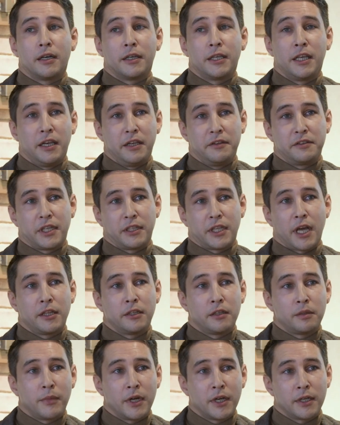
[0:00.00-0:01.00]
He lives in
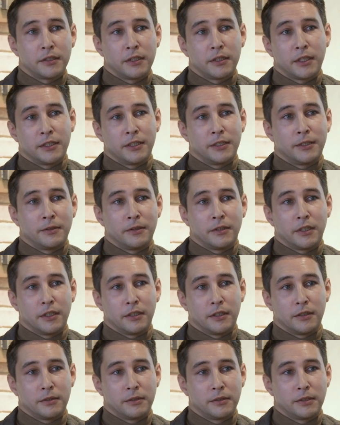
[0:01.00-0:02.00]
Andermatt,
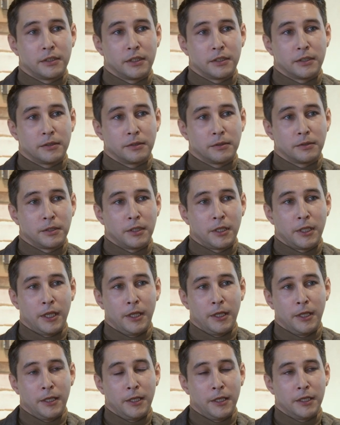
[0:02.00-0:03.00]
and
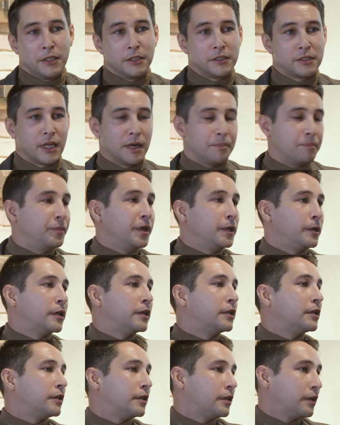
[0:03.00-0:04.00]
he is a big
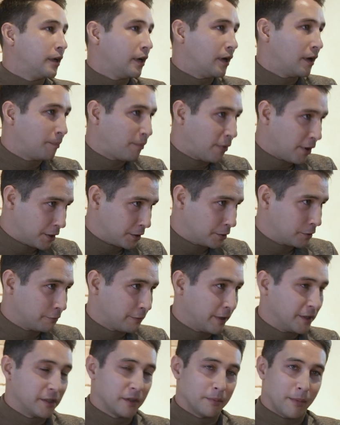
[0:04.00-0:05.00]
part
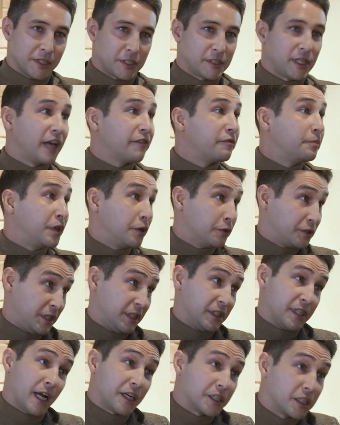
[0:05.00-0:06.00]
of Andermatt's life because
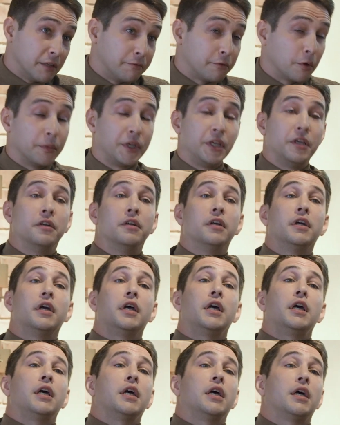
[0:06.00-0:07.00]
he's actually from here.
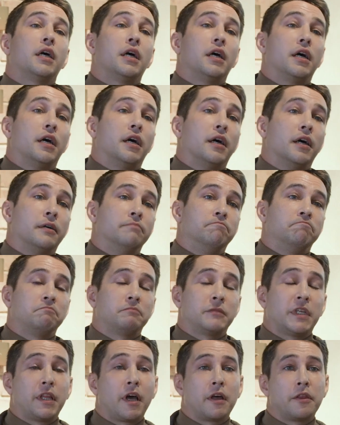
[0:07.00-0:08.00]

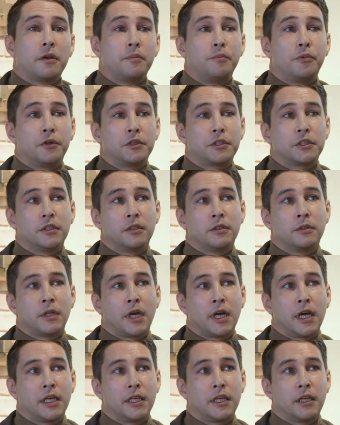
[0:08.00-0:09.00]
Another person
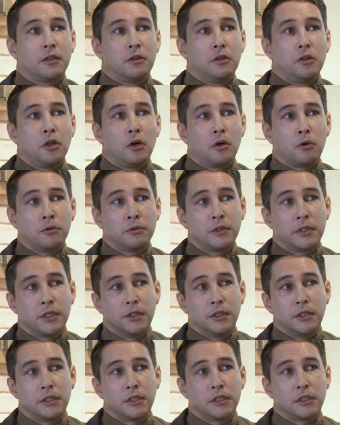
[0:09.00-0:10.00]
I can note
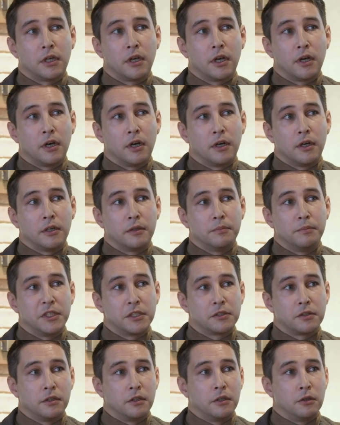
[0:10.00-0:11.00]
is
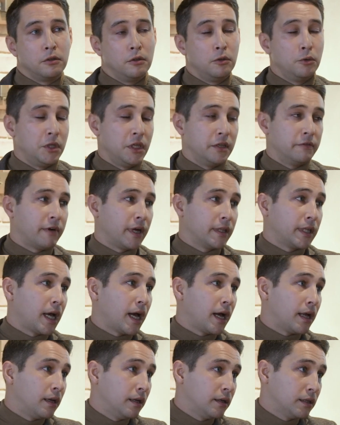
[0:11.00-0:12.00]
Mr. Louis van
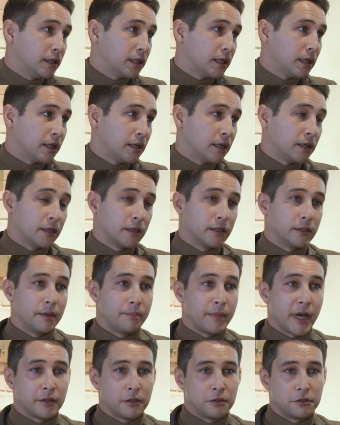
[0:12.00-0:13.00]
Gaal,
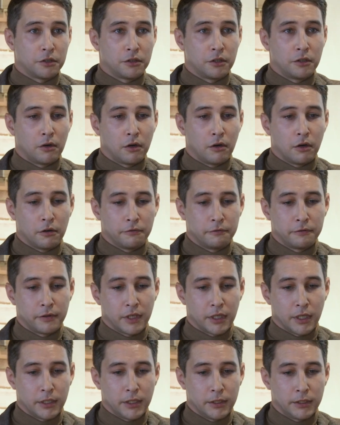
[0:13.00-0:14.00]
the manager of
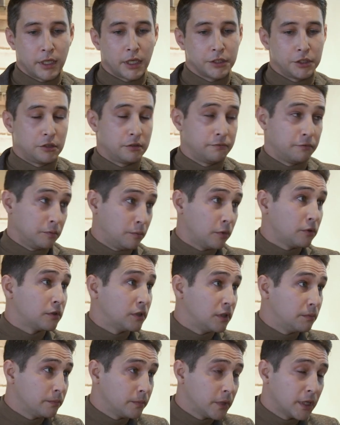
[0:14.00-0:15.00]
Dutch football
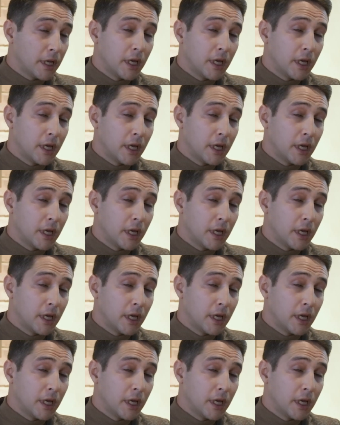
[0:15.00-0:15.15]
team.